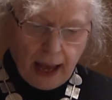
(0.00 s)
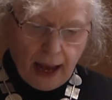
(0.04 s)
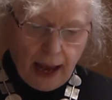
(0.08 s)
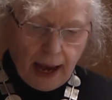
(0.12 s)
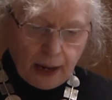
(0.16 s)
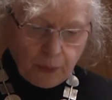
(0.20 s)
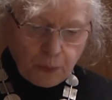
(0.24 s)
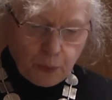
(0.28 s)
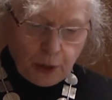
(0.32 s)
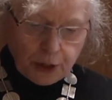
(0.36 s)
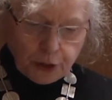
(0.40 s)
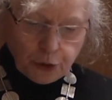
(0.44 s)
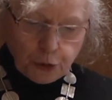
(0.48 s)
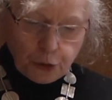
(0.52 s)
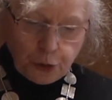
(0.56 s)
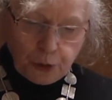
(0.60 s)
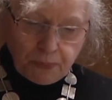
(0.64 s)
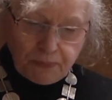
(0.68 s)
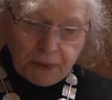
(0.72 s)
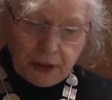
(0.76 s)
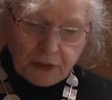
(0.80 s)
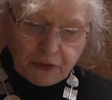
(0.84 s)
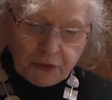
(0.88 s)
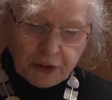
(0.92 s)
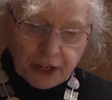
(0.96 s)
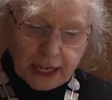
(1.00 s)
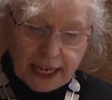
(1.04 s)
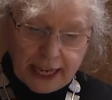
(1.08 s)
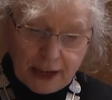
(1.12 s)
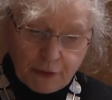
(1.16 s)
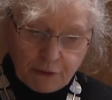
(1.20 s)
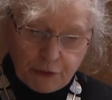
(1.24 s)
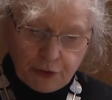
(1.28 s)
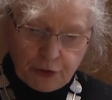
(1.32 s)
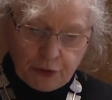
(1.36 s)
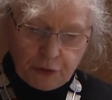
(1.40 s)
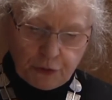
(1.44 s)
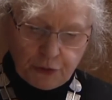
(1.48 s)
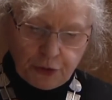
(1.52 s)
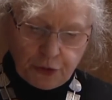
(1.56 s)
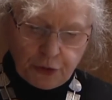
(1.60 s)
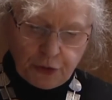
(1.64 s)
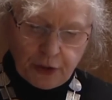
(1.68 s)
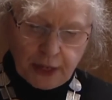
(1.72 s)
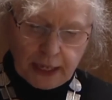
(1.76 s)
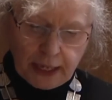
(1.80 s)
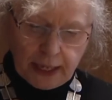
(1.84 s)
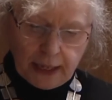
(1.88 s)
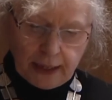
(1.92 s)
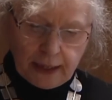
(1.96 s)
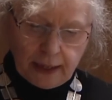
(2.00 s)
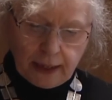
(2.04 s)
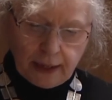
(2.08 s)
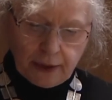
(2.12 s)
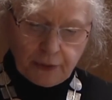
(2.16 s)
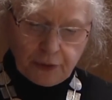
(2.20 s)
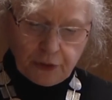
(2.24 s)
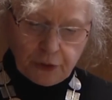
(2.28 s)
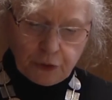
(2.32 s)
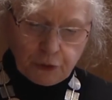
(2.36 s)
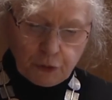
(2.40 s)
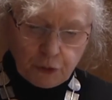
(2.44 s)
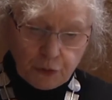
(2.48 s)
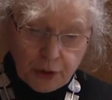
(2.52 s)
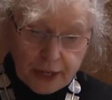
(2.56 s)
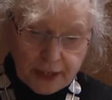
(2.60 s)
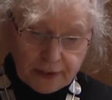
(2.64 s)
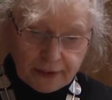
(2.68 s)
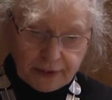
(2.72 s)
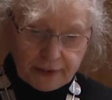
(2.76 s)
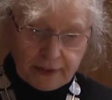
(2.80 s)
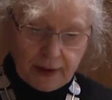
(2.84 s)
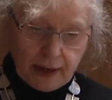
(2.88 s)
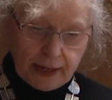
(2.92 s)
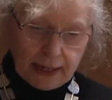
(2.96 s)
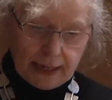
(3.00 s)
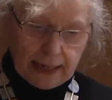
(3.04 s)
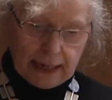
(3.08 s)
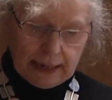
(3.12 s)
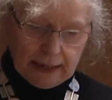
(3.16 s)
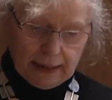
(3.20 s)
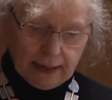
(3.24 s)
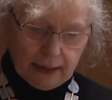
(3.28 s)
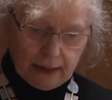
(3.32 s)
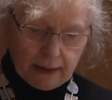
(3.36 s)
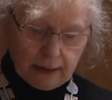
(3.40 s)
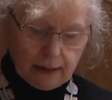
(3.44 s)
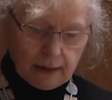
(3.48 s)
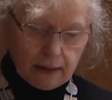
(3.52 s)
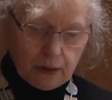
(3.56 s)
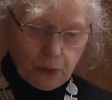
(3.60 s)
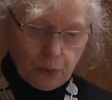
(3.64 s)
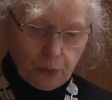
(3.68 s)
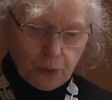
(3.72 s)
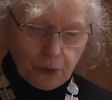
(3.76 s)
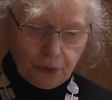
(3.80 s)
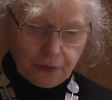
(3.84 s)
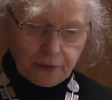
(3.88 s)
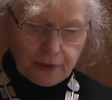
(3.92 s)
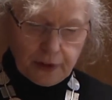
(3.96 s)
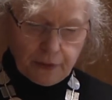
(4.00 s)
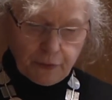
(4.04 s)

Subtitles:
and one could be forgiven for thinking that recycling was